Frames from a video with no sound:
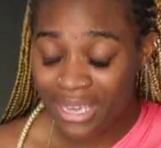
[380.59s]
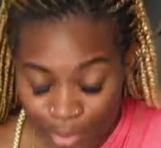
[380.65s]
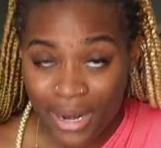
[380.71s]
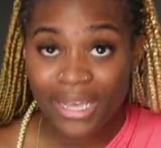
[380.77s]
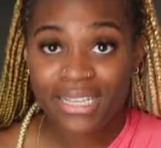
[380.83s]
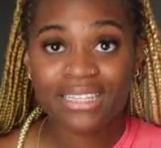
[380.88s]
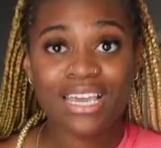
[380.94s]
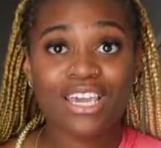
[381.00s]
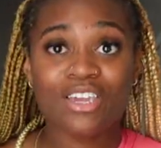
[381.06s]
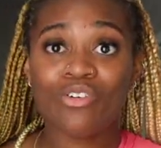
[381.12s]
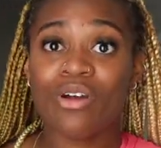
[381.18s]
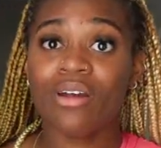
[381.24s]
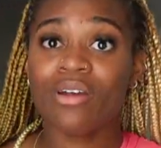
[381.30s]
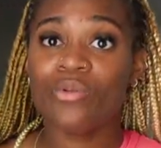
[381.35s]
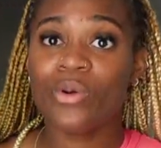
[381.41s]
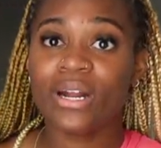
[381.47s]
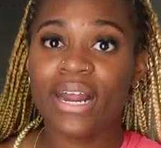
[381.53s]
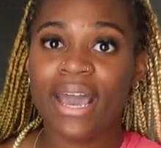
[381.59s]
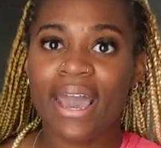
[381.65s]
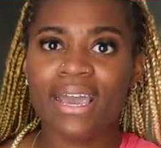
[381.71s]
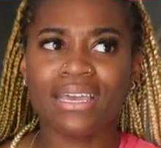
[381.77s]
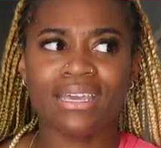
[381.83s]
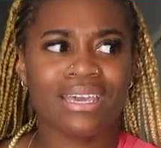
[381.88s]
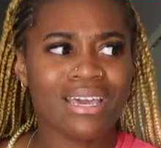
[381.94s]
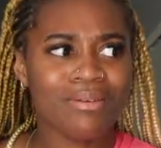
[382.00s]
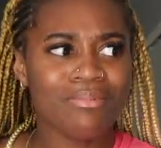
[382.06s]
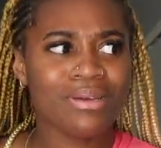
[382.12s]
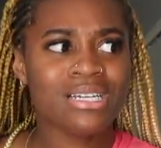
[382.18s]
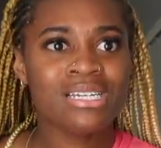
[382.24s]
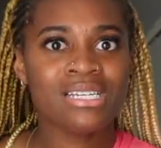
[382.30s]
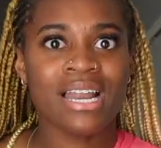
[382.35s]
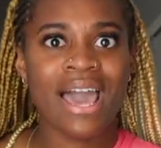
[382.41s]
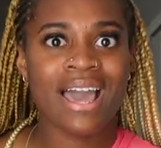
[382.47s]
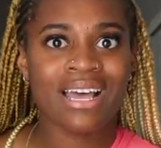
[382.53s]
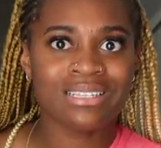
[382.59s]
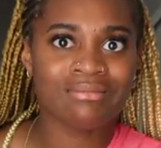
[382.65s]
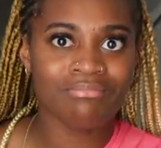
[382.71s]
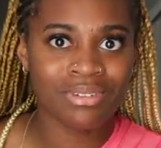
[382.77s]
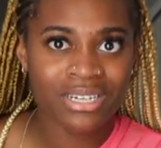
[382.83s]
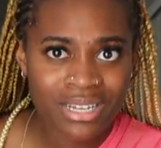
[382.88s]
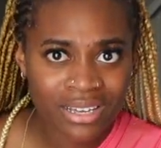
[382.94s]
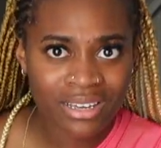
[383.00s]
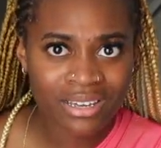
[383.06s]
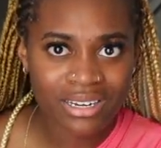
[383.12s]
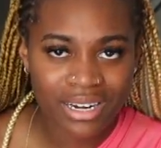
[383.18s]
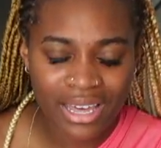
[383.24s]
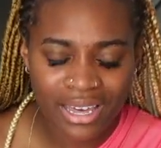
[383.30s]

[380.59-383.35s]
like, did you already wear that? Yeah, bitch, last month.